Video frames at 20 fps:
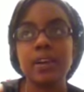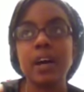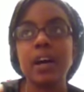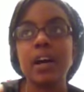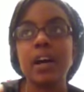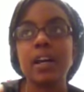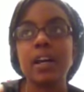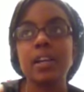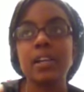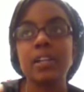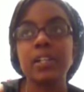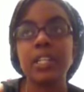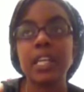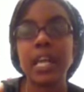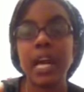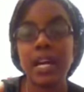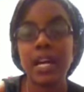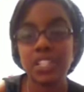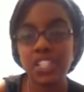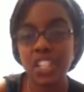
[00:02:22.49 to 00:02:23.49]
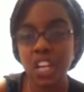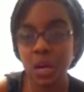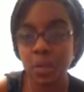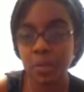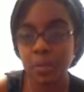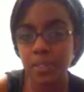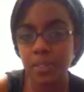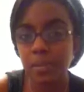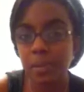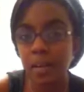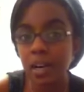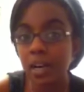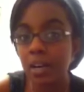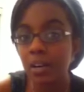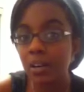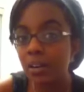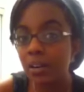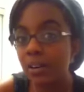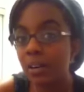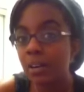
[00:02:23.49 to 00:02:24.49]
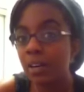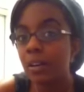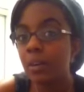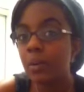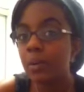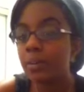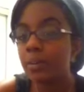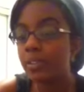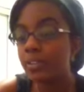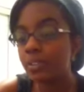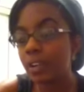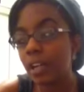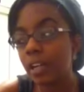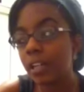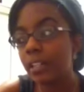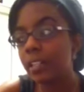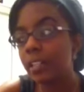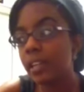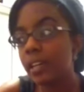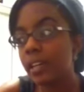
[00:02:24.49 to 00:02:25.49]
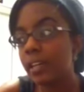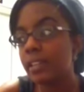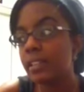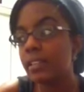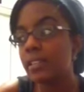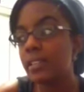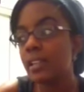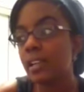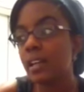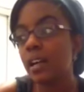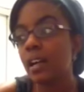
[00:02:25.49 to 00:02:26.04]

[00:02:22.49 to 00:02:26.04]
I could catch up somehow with the trial, and